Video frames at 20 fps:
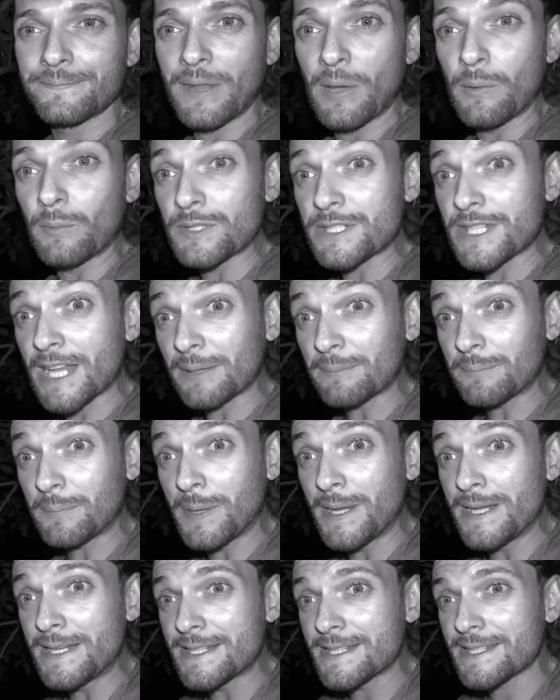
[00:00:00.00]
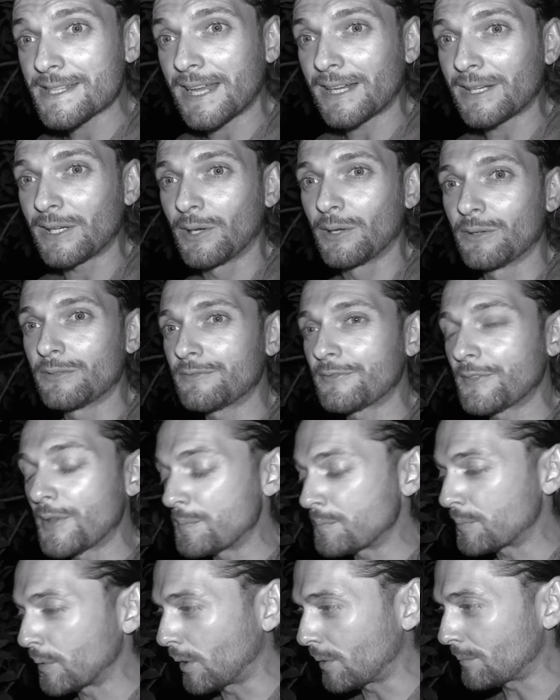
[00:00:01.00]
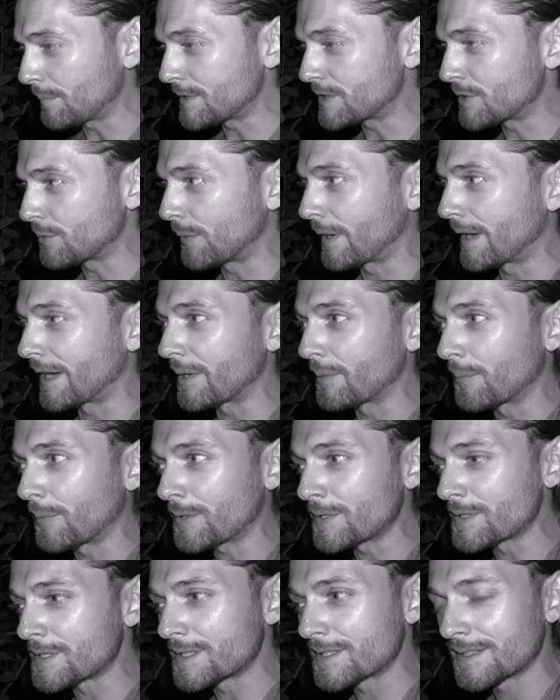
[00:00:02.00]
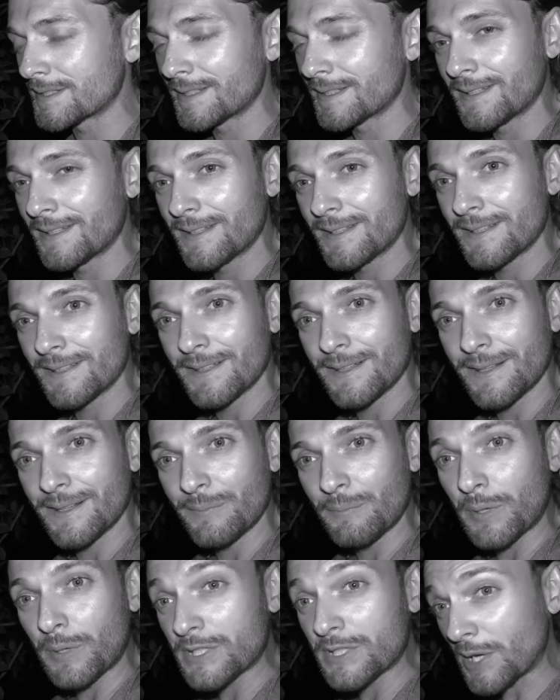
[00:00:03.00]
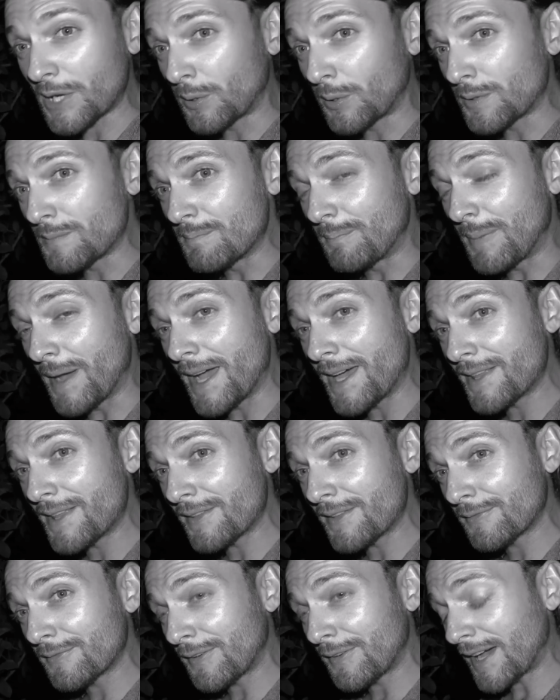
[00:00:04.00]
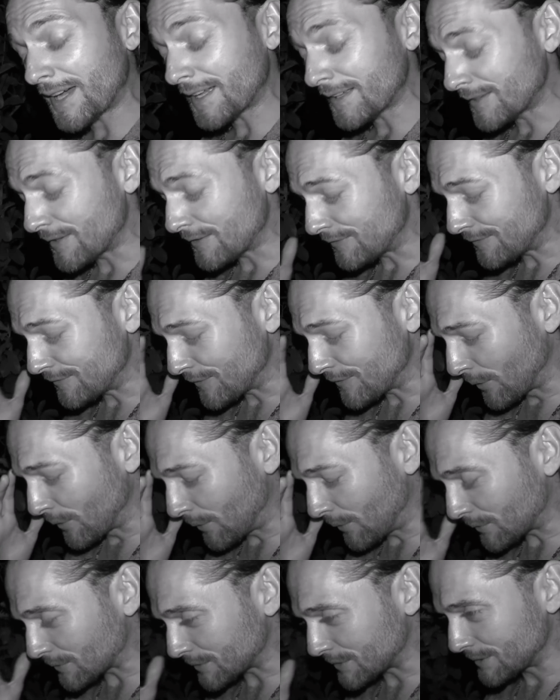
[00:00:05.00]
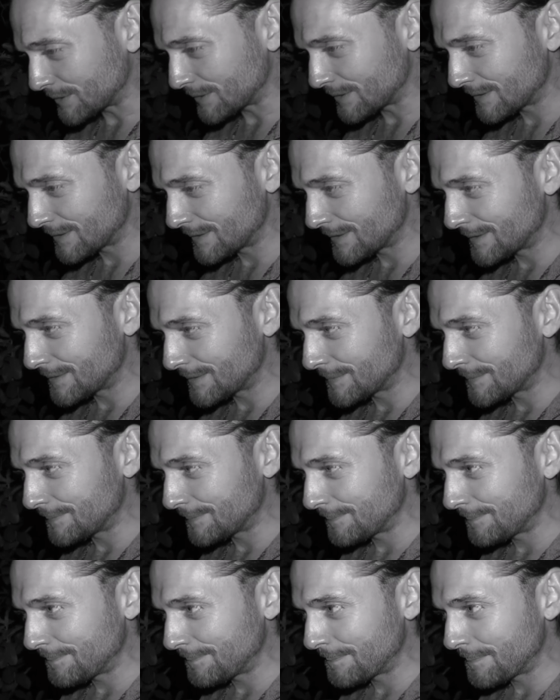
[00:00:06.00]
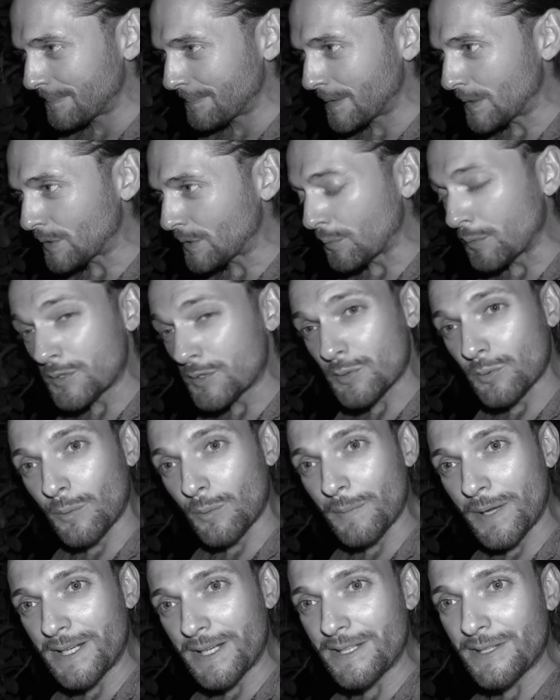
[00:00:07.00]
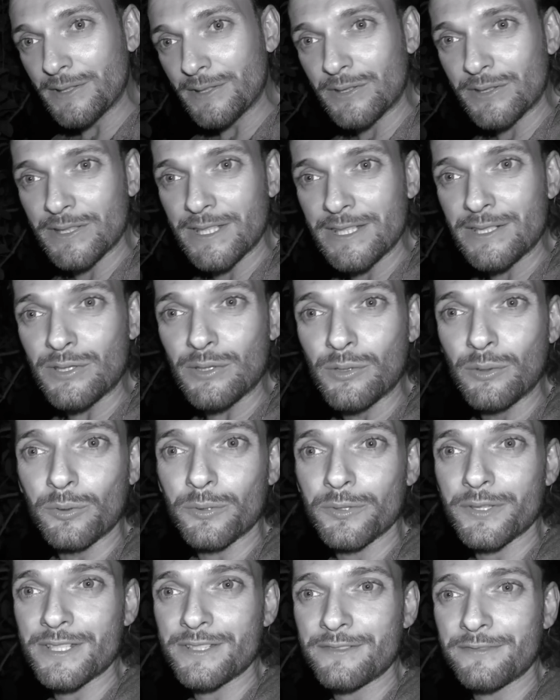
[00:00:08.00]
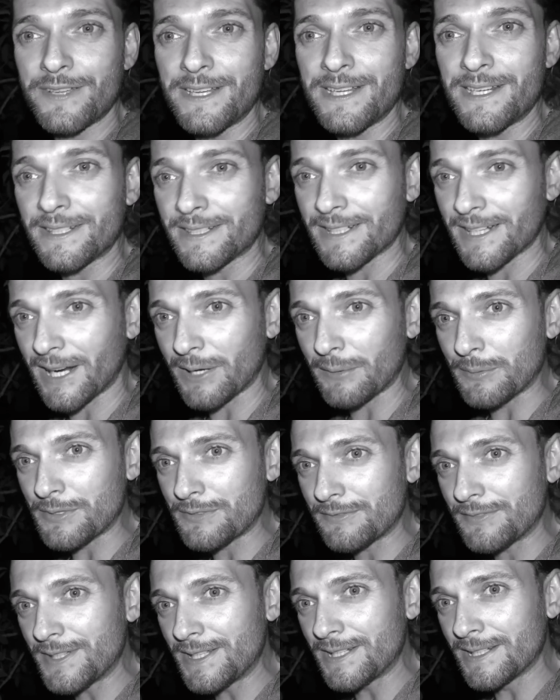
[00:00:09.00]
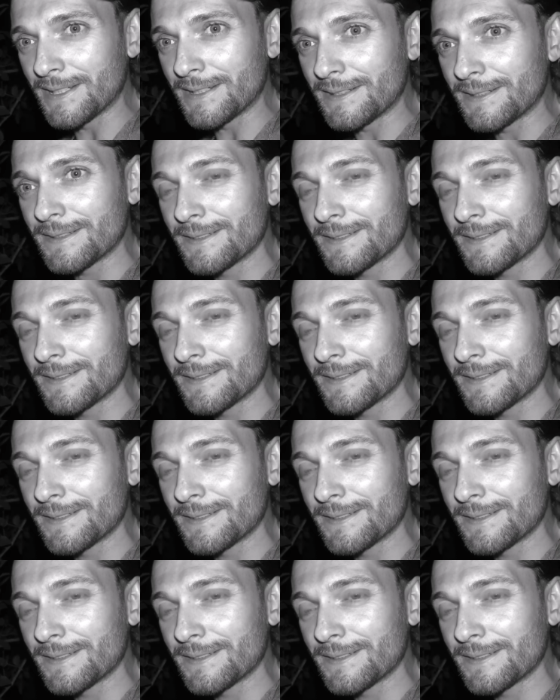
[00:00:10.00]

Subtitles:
It was that peace, that love that brought me to where I was. Because I couldn't bear the thought that there were so many that didn't know this feeling that I was feeling.